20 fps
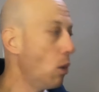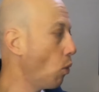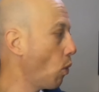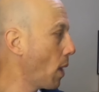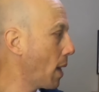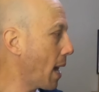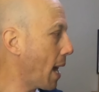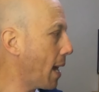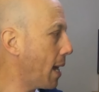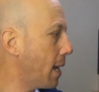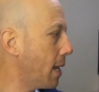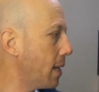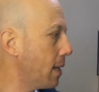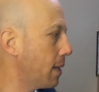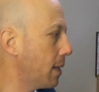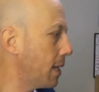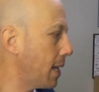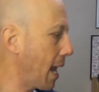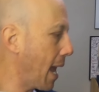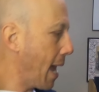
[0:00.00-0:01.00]
when I
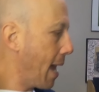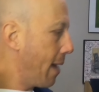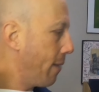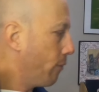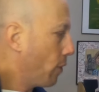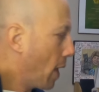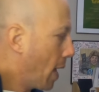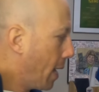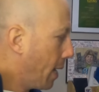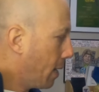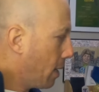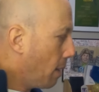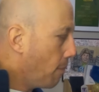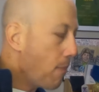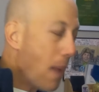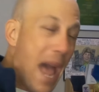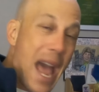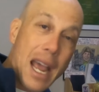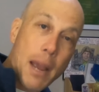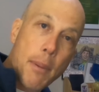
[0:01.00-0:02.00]
can have like a
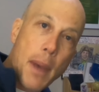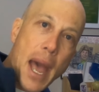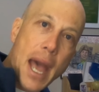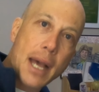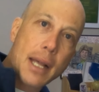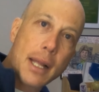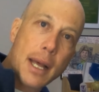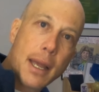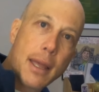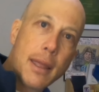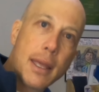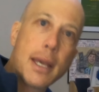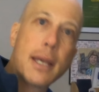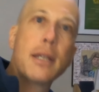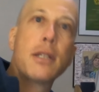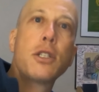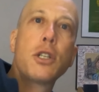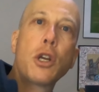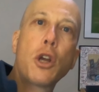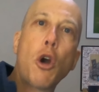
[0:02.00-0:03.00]
backpack like
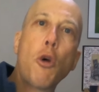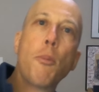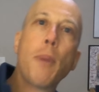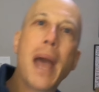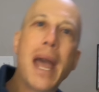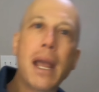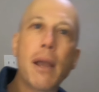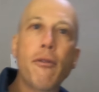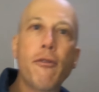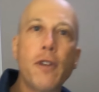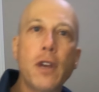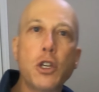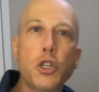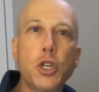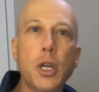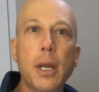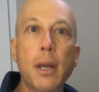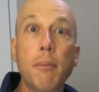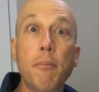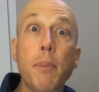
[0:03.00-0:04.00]
this to go bank
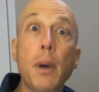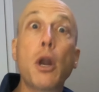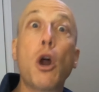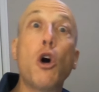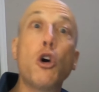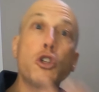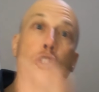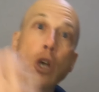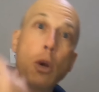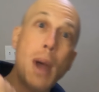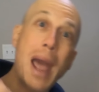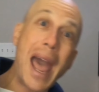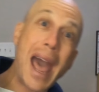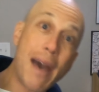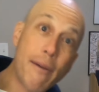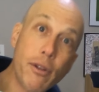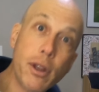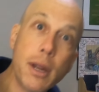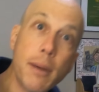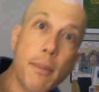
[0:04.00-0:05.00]
fishing, but also
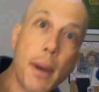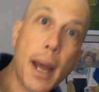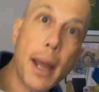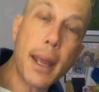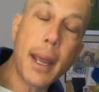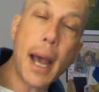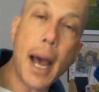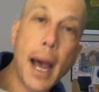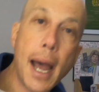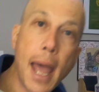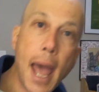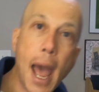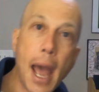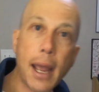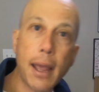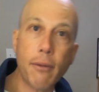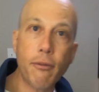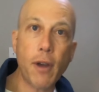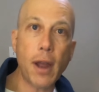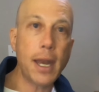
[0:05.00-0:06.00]
have it in my
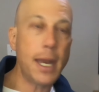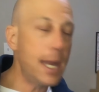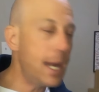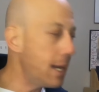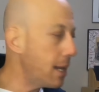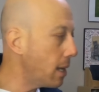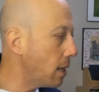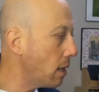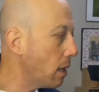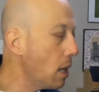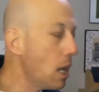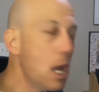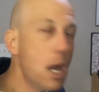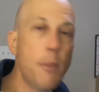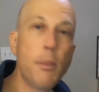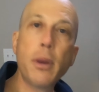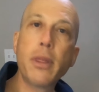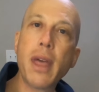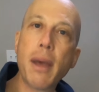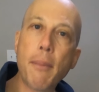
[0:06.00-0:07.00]
kayak if I need it.
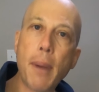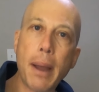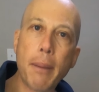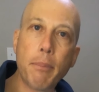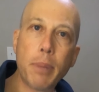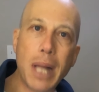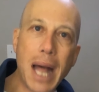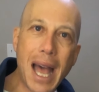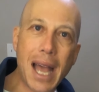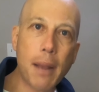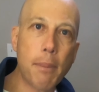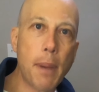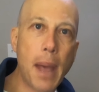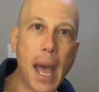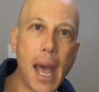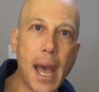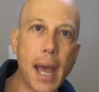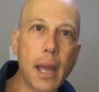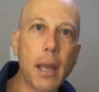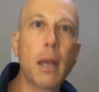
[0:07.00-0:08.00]
But then my black
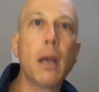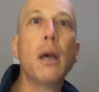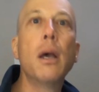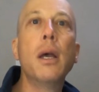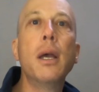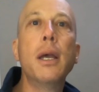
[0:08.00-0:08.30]
pack